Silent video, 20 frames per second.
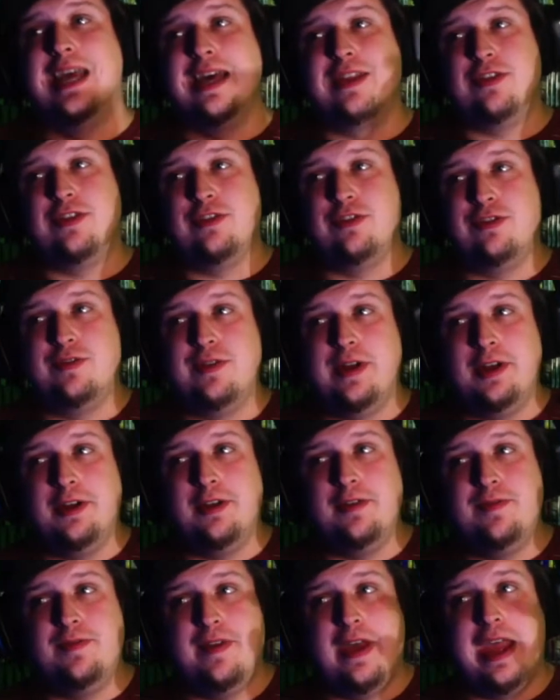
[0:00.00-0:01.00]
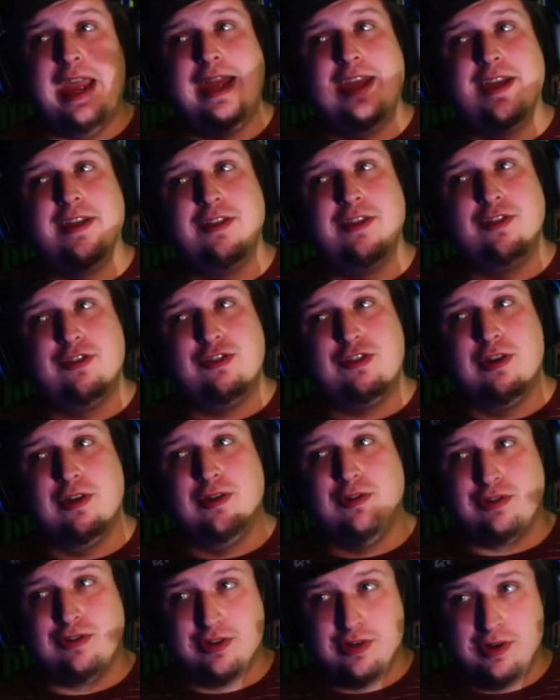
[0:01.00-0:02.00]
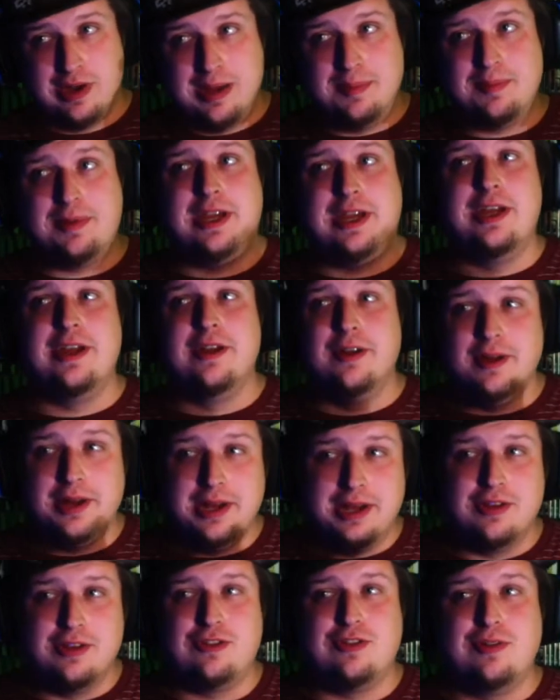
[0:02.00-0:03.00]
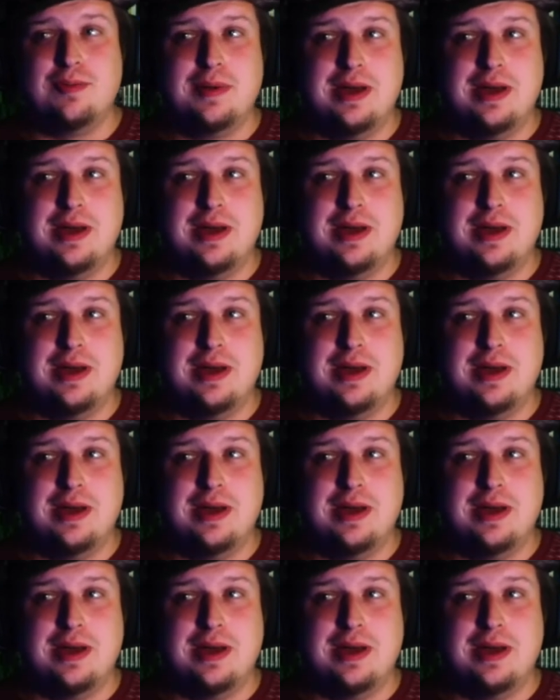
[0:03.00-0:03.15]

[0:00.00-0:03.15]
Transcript: is very vague in the show, so I'm curious about